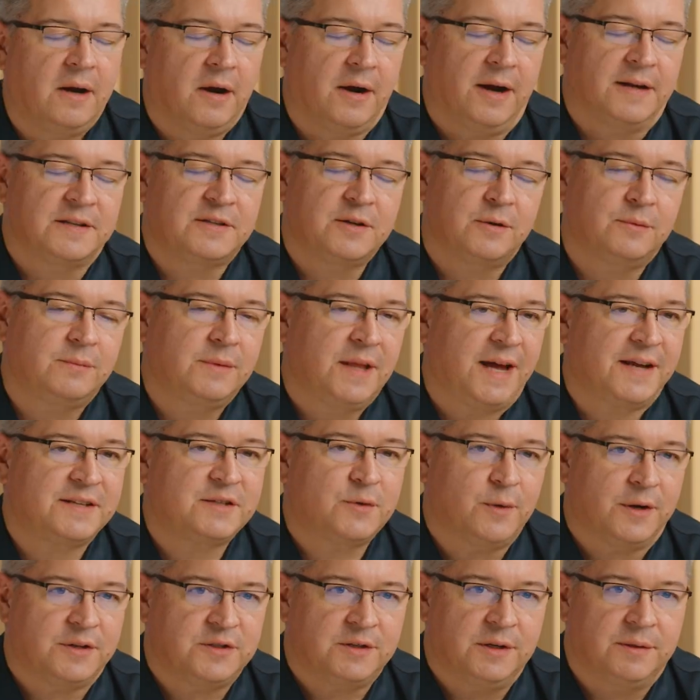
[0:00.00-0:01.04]
All right, so
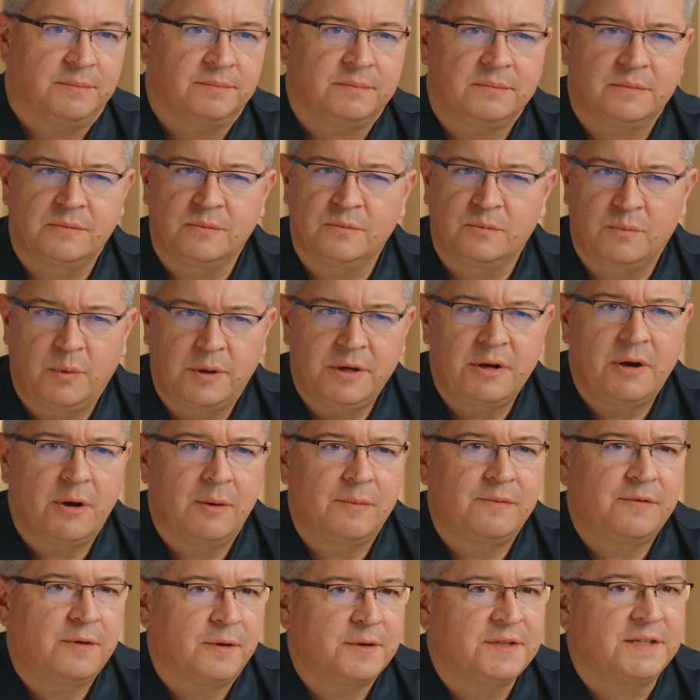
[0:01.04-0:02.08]
last question. What do you
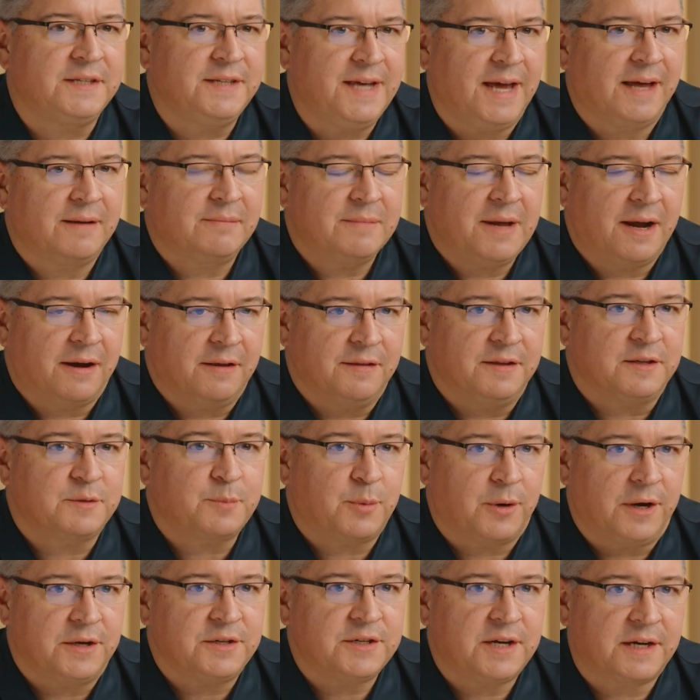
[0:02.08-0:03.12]
hope folks get out of this
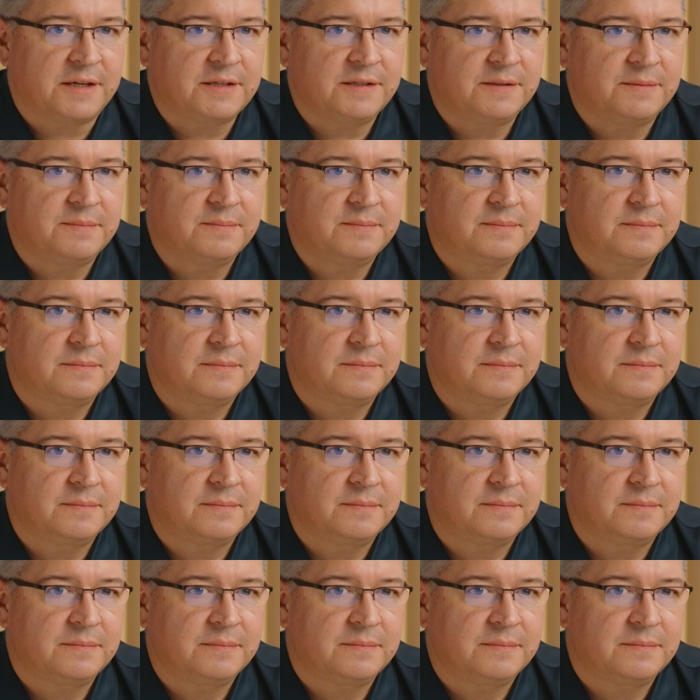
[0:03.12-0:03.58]
project?